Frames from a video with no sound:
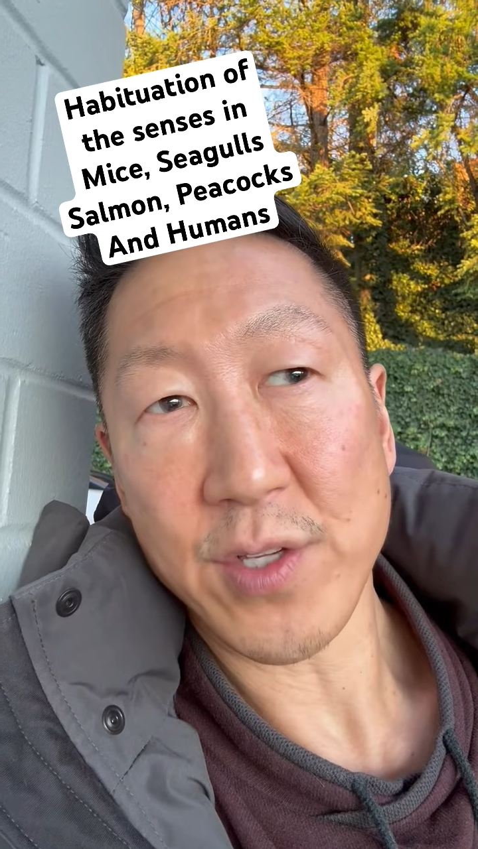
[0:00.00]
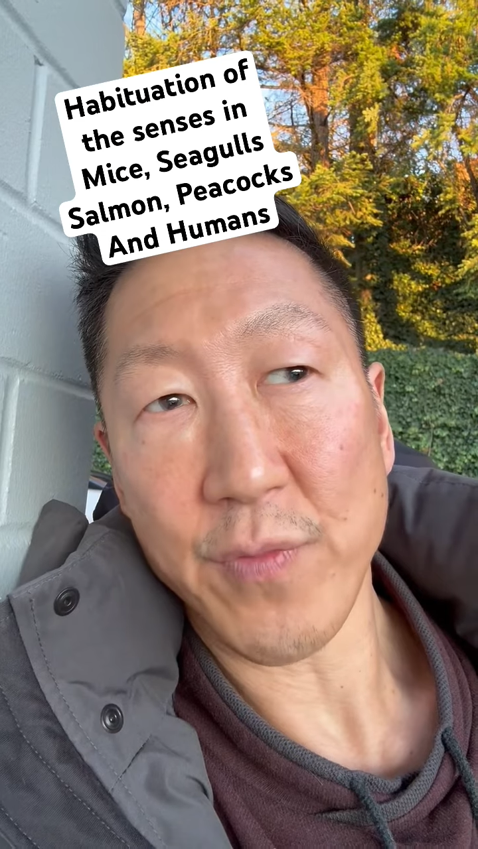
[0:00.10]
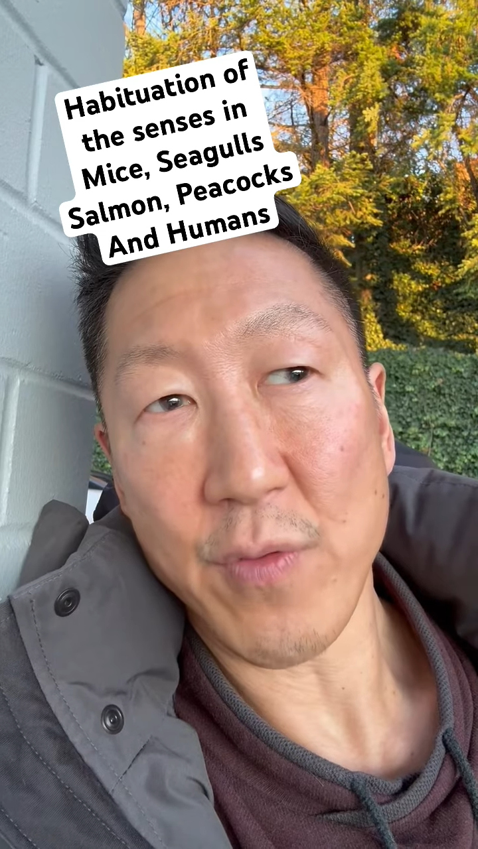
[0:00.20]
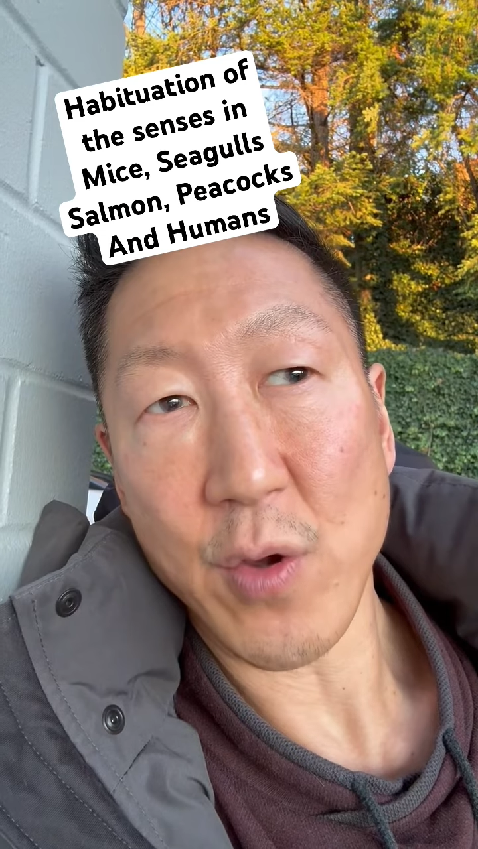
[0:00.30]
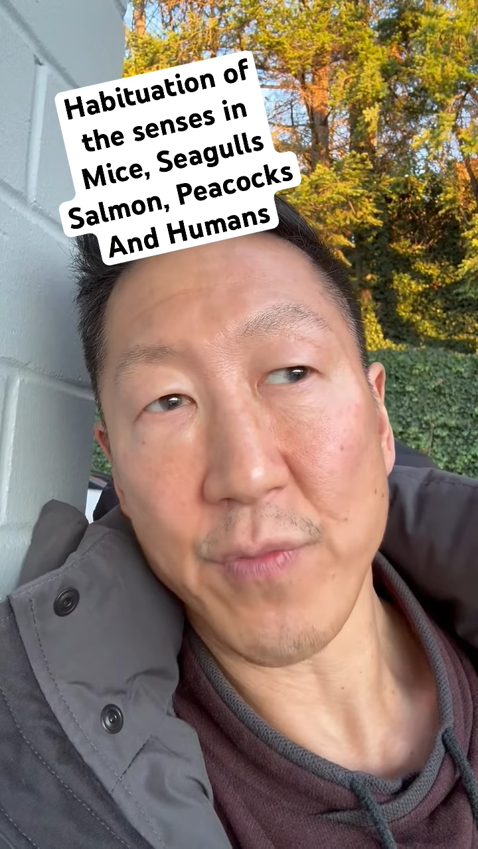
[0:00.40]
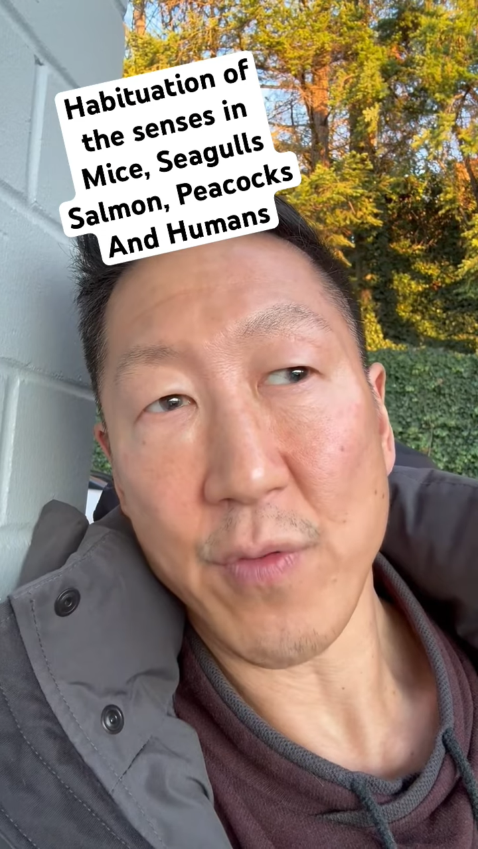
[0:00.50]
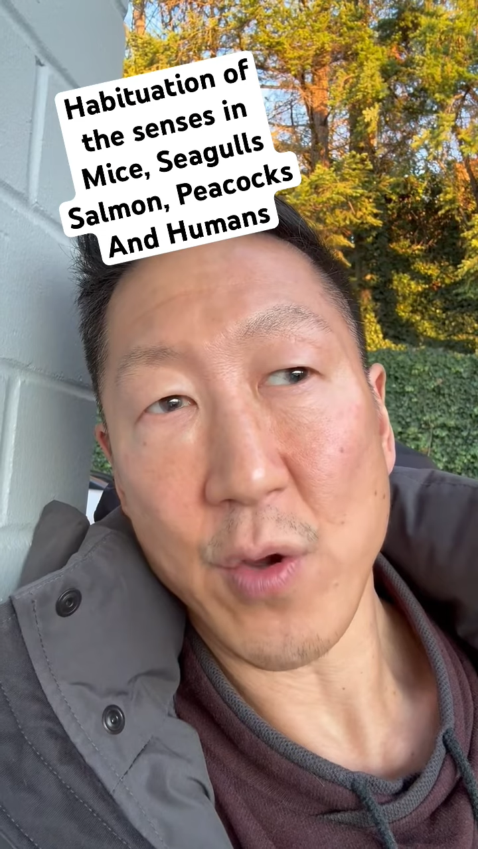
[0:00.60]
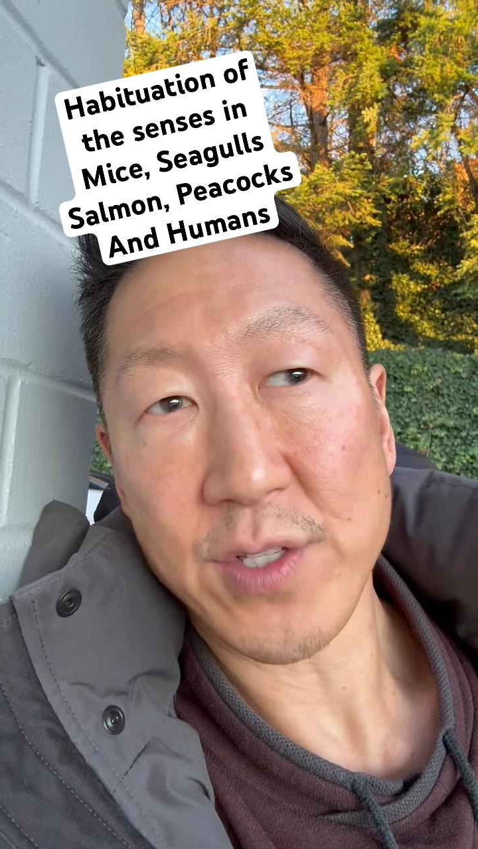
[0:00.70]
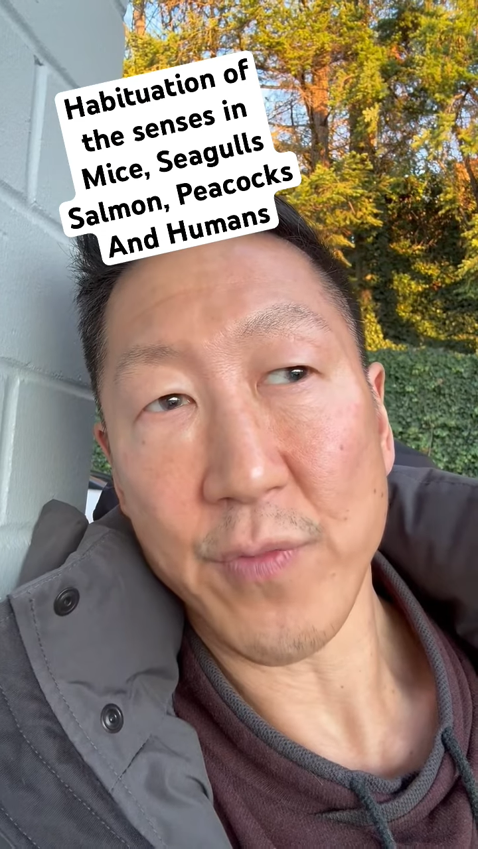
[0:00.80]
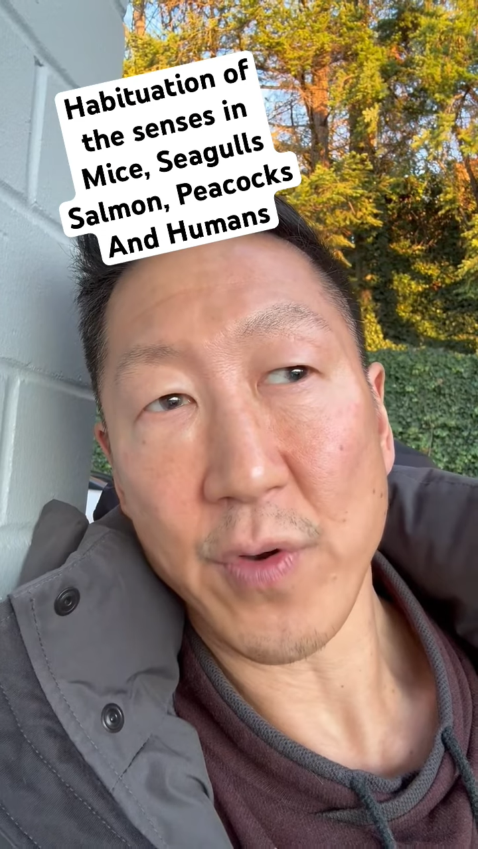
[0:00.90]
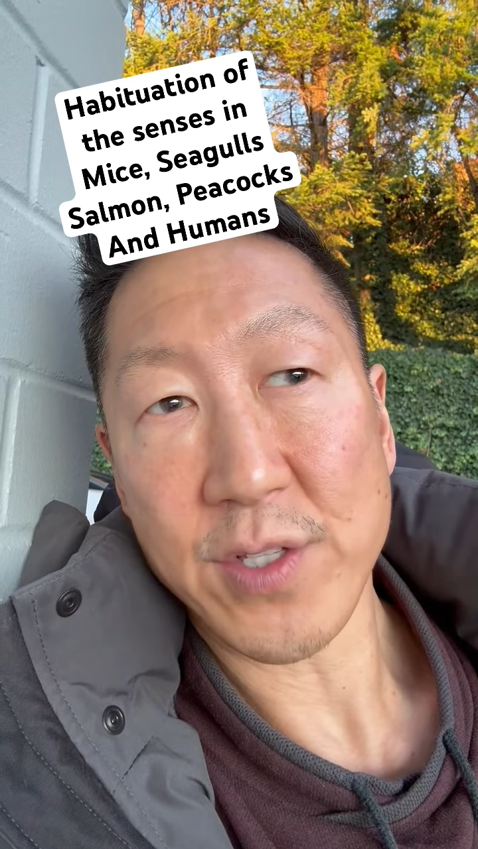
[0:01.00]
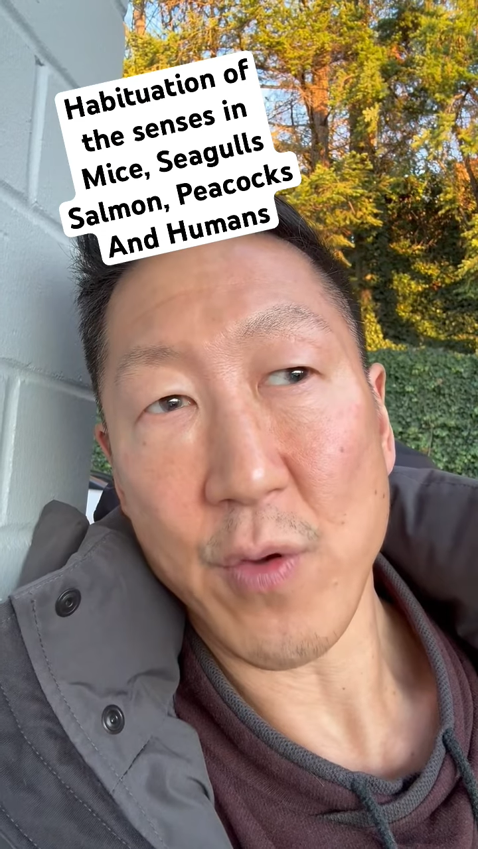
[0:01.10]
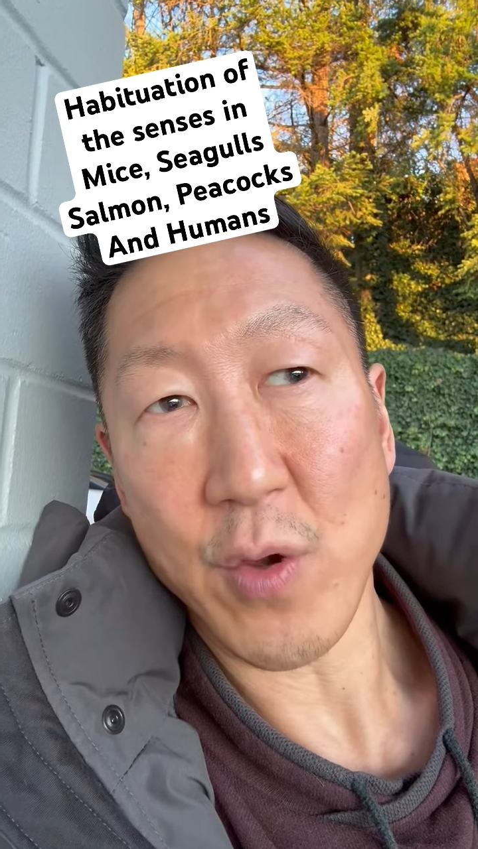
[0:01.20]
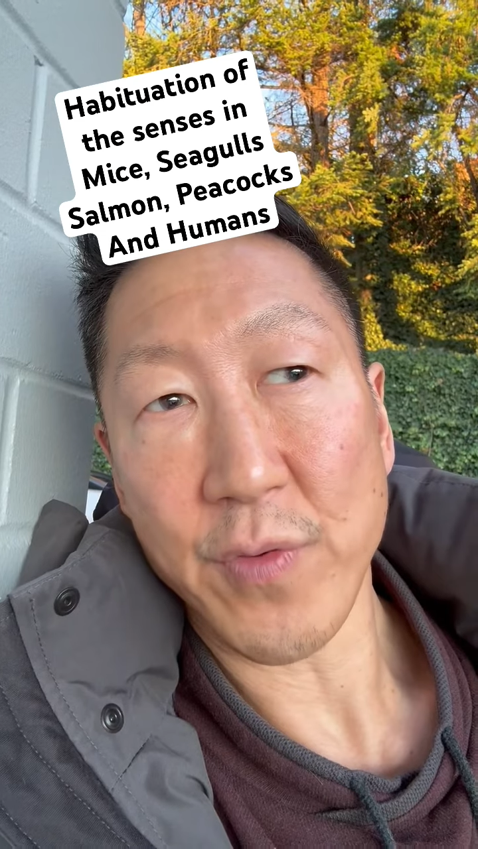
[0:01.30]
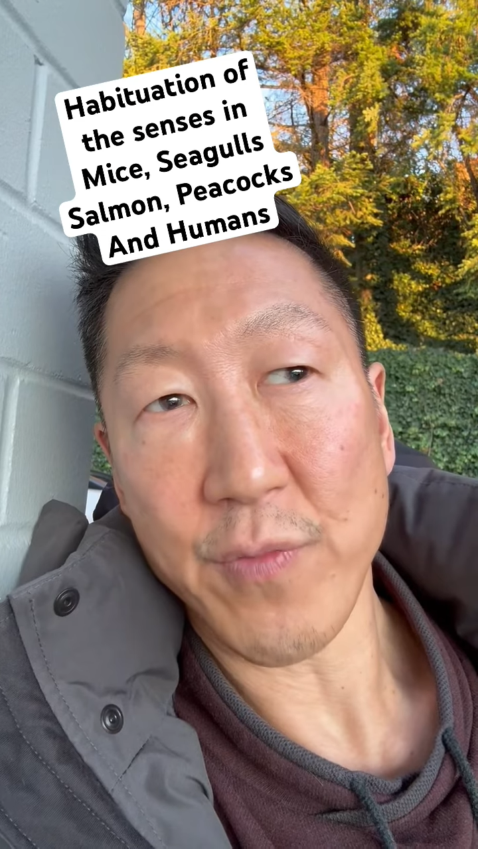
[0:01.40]
and it won't
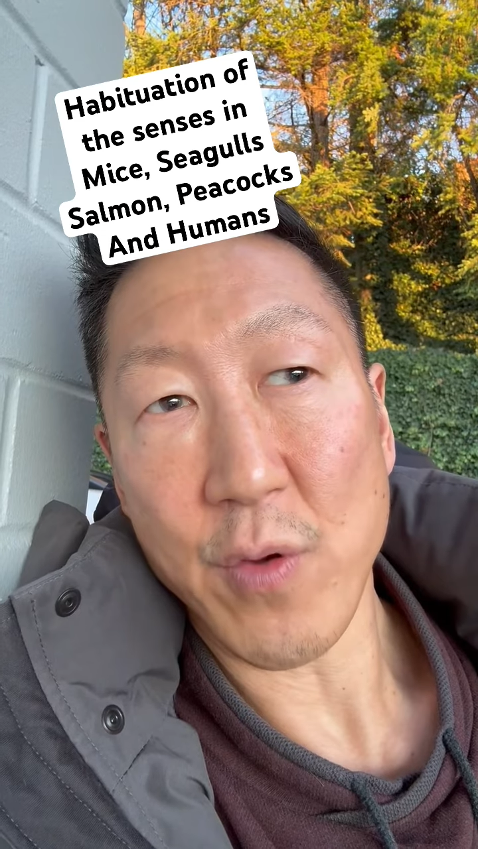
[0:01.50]
increase